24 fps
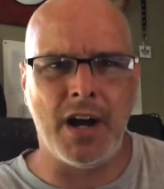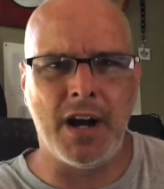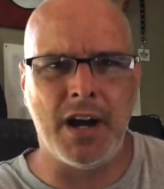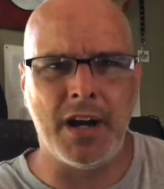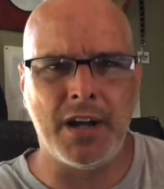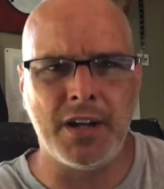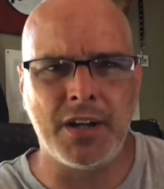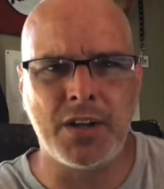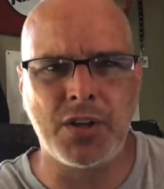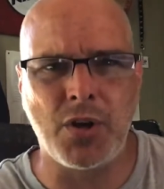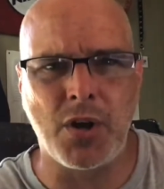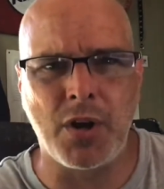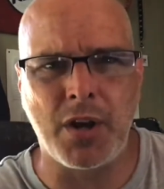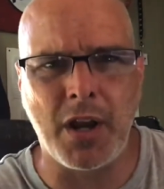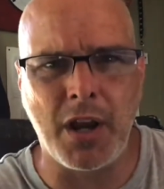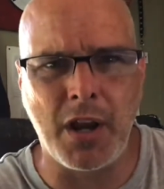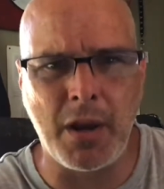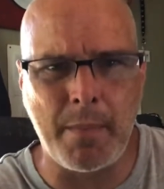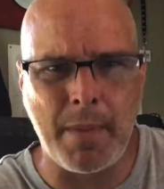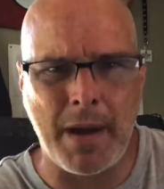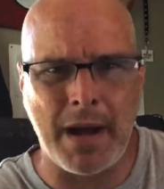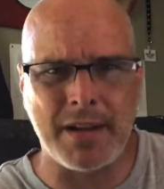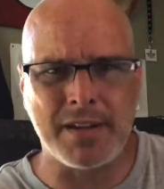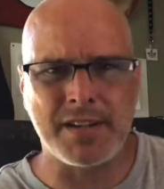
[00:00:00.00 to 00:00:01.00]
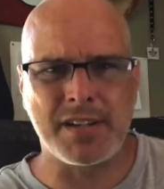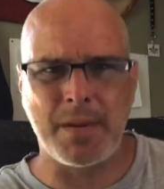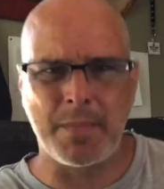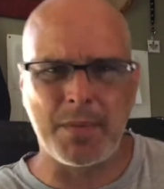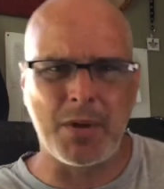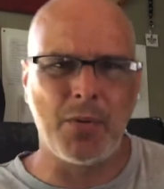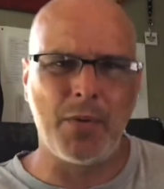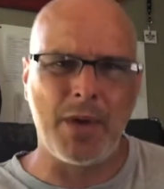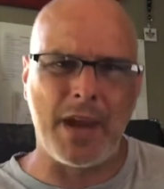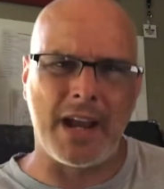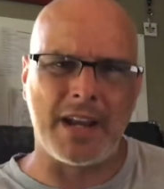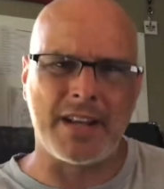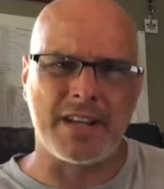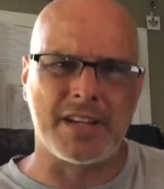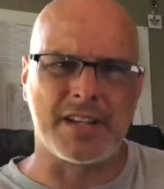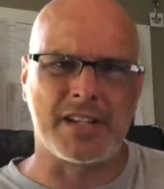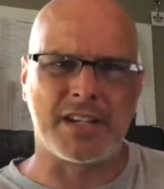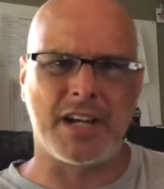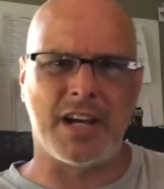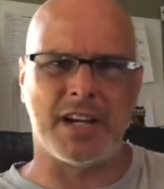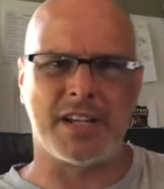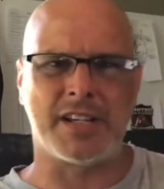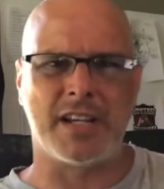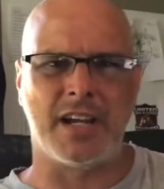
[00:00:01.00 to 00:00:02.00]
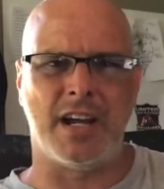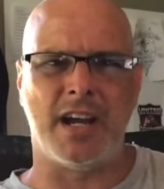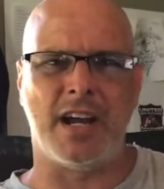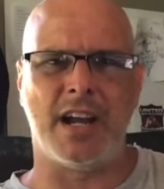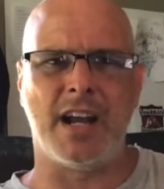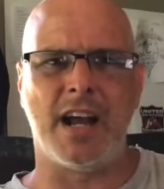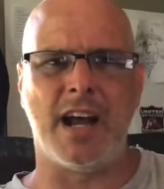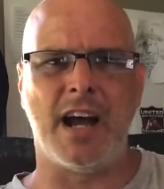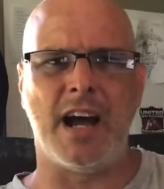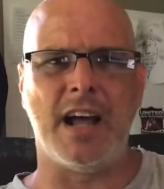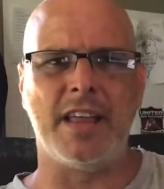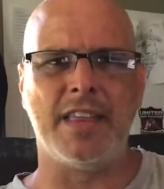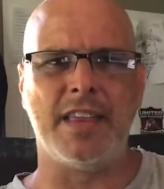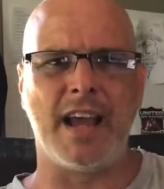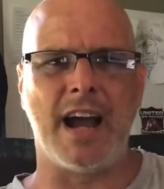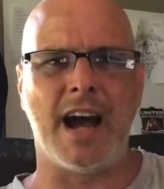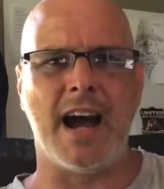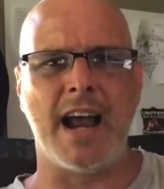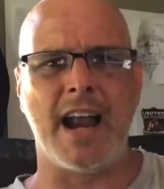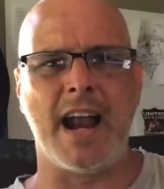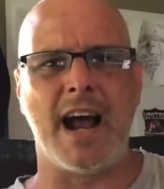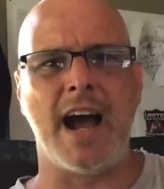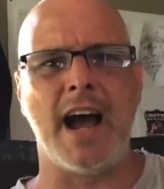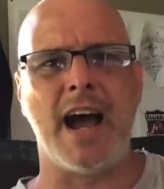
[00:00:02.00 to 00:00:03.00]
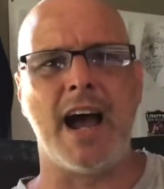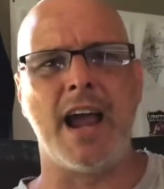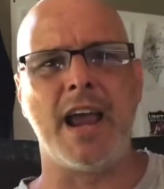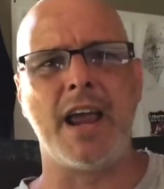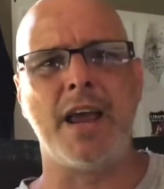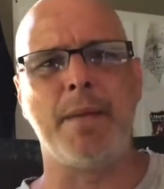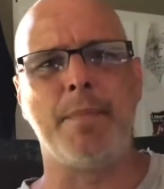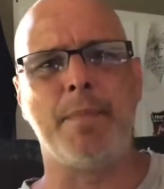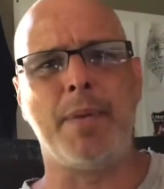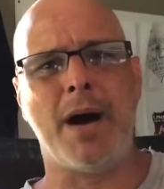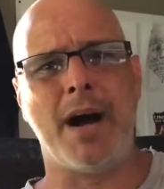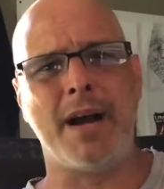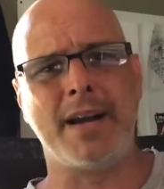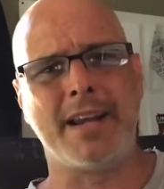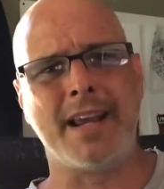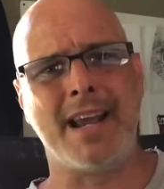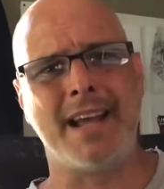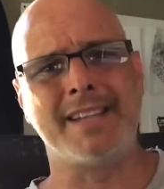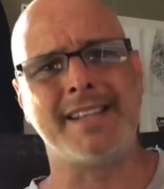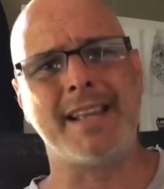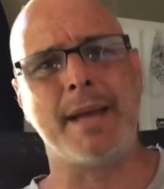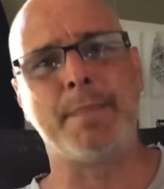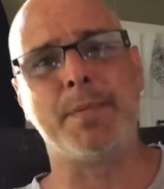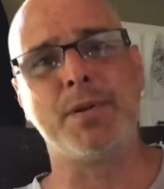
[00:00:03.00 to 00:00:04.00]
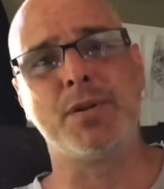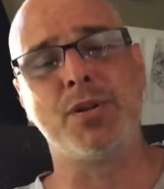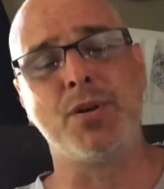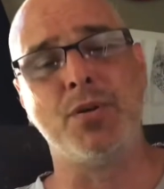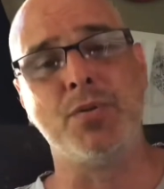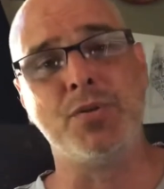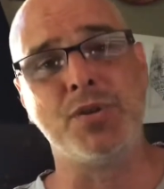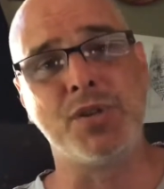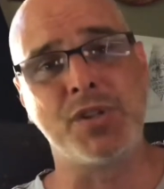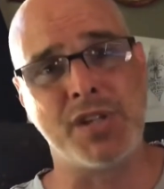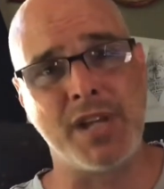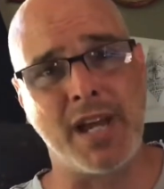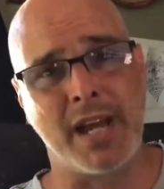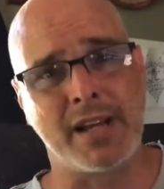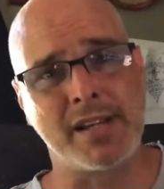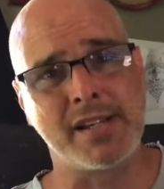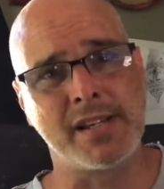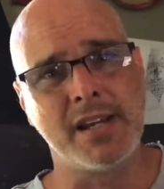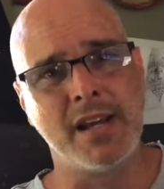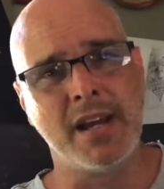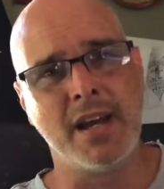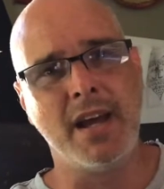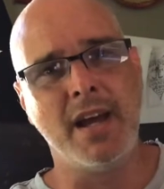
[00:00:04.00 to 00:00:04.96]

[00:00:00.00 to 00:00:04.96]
talking about something we had discussed on the Eye to Eye podcast, episode 6.